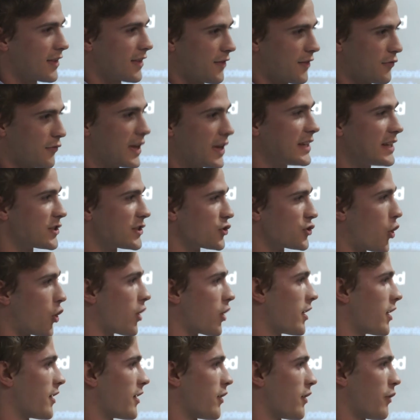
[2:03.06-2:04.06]
for each
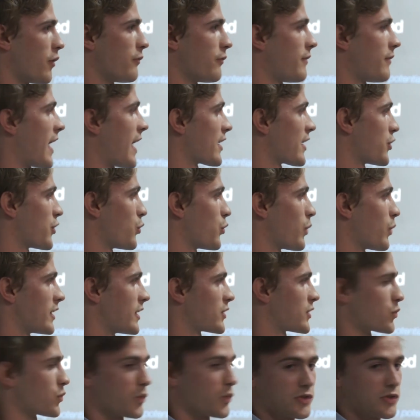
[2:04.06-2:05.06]
dollar of value
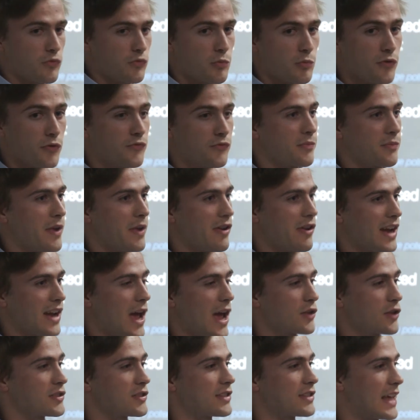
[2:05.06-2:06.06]
which was removed from their
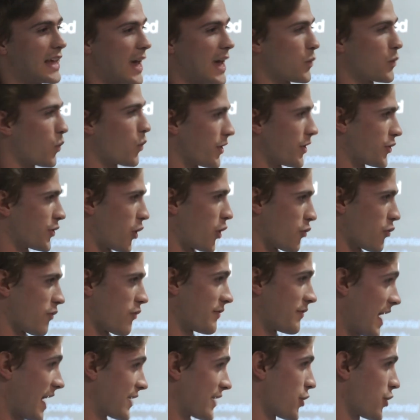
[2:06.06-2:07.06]
accounts, they had $1
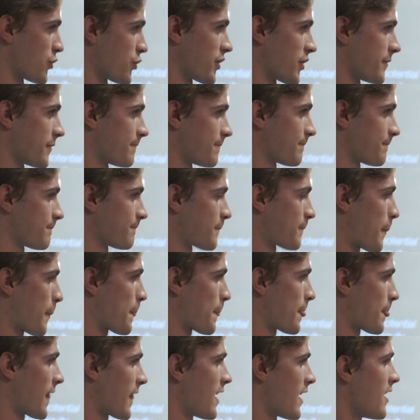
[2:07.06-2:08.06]
of debt token.
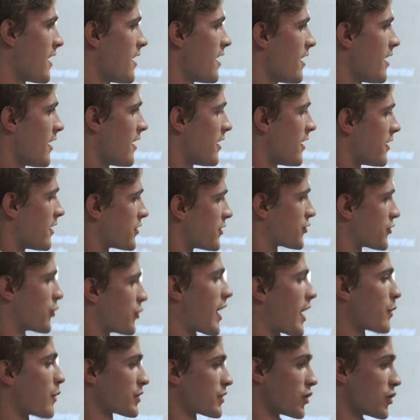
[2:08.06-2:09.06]
So
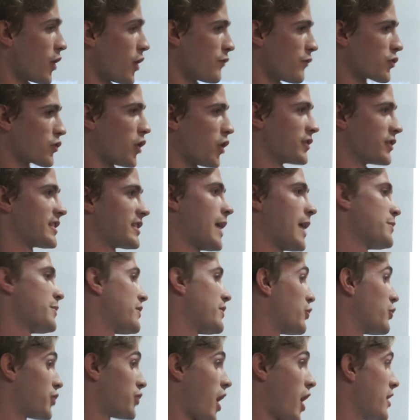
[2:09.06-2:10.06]
that was a novel concept.
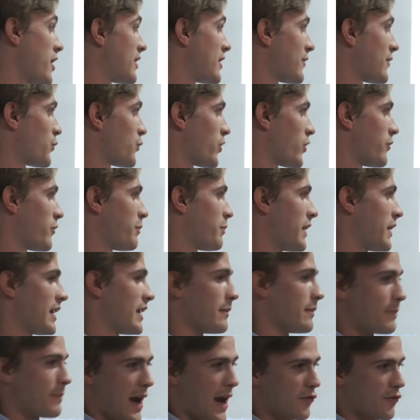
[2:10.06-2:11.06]
The alternative would have
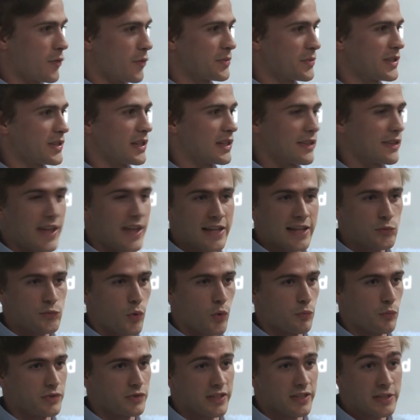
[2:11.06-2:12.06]
been bankruptcy, and that's
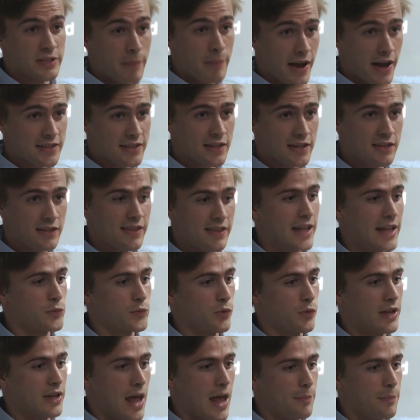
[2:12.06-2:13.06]
what was expected. That's
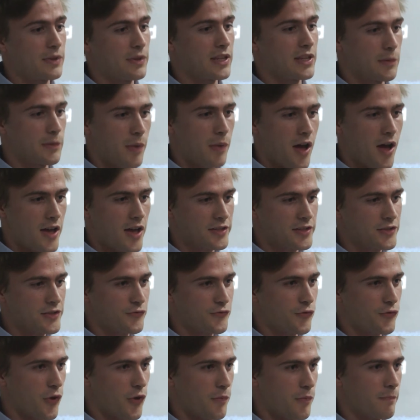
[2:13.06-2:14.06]
what had happened in the past
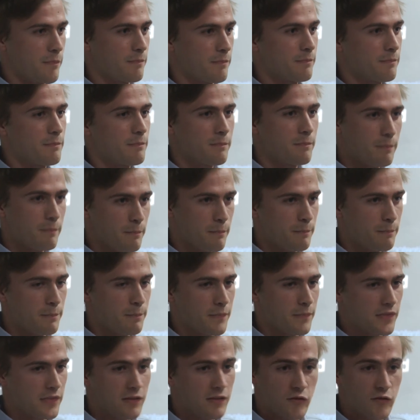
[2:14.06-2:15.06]
from
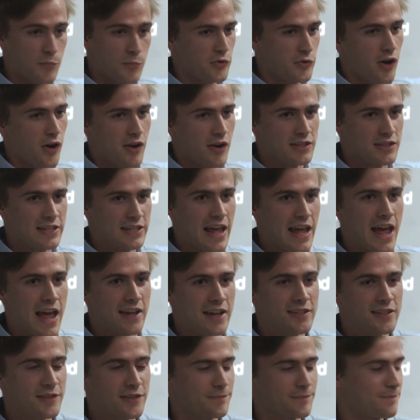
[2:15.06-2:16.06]
cryptocurrency
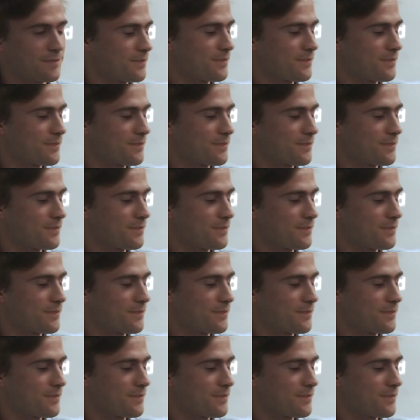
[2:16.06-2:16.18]
hacks.